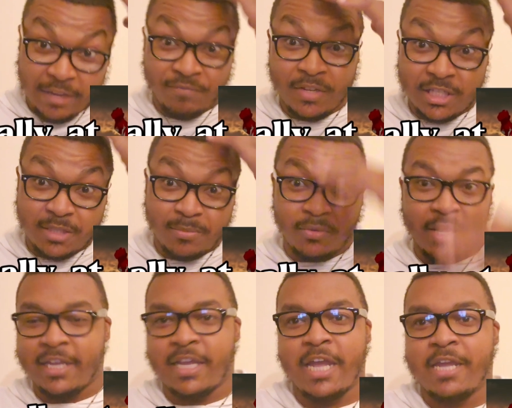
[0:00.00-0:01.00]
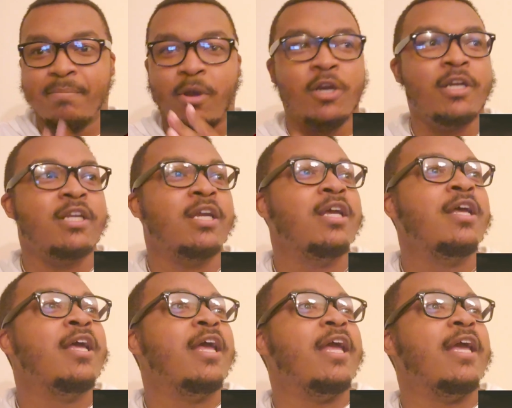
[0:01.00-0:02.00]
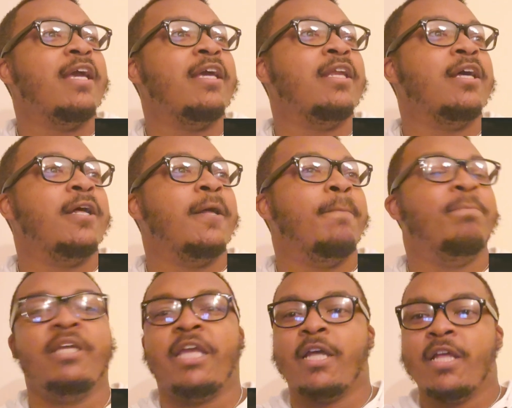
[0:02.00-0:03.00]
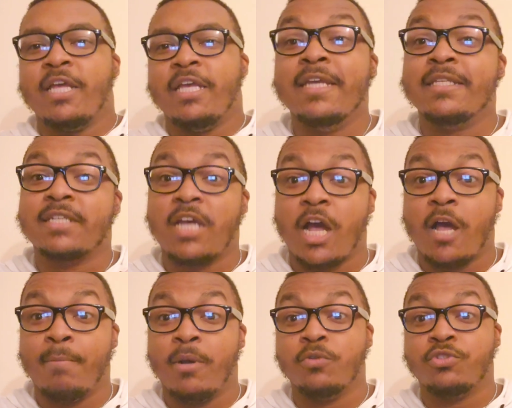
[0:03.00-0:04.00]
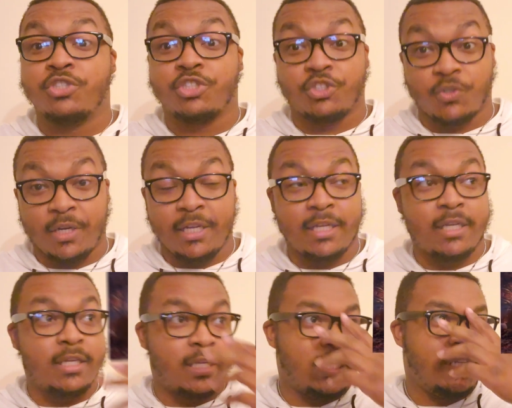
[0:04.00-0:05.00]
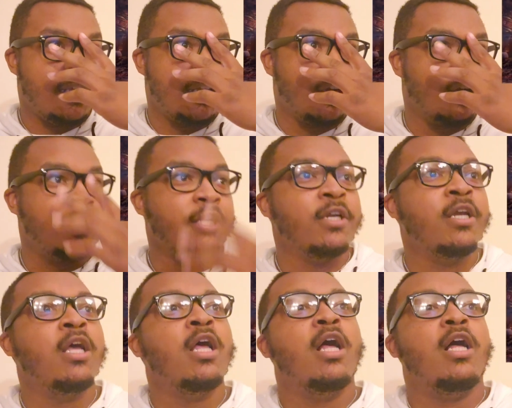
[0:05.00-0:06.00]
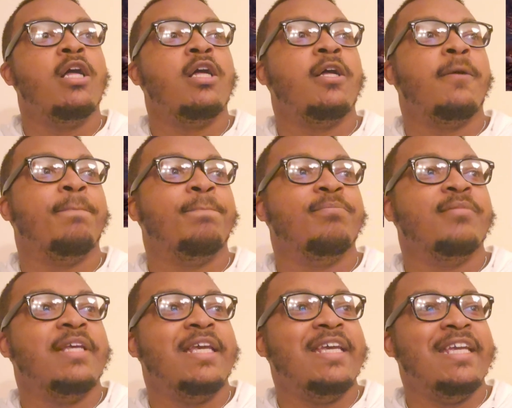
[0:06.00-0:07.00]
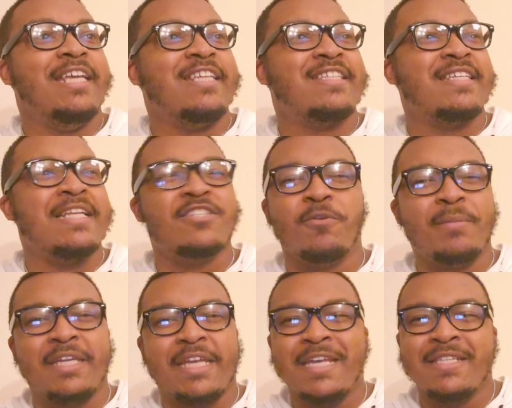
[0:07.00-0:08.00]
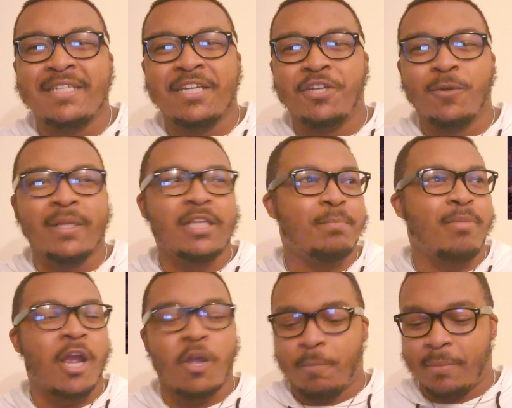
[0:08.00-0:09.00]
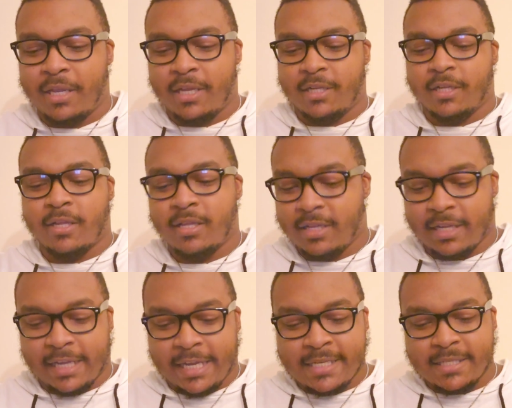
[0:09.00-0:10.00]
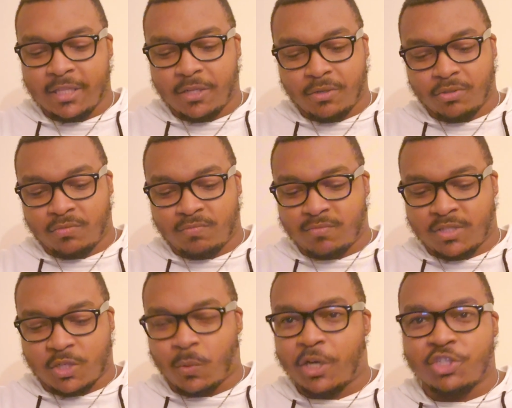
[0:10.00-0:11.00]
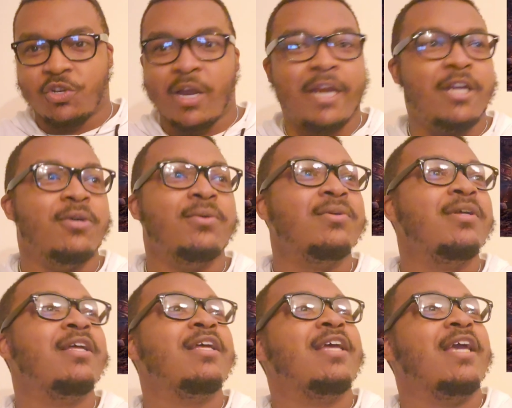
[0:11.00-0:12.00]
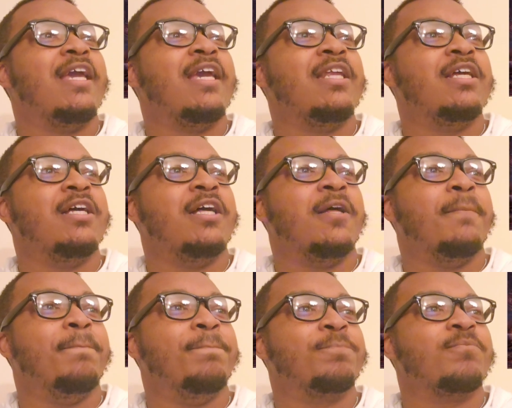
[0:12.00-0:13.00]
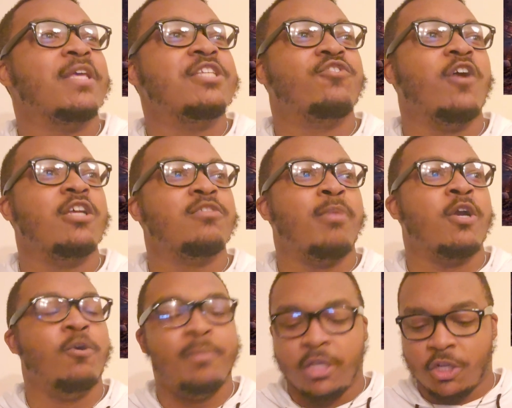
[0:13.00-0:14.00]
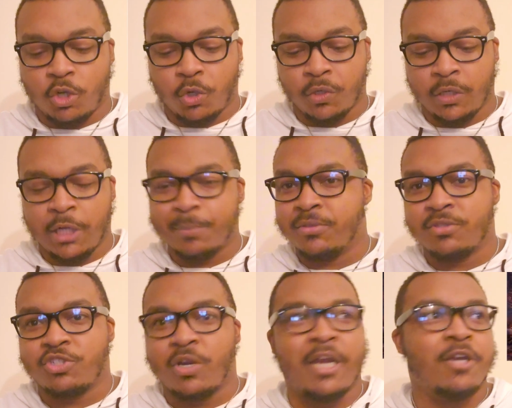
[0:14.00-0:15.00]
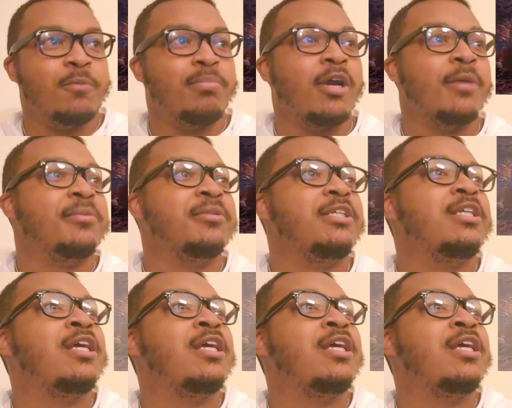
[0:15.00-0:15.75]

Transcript: Invincible, aka Mark. And uh, but yeah, his combo string he did earlier. Um, it seems gonna be easier to do right there. Probably gonna be a a easy little square triangle, and um, his grab's probably gonna be a quarter up triangle probably.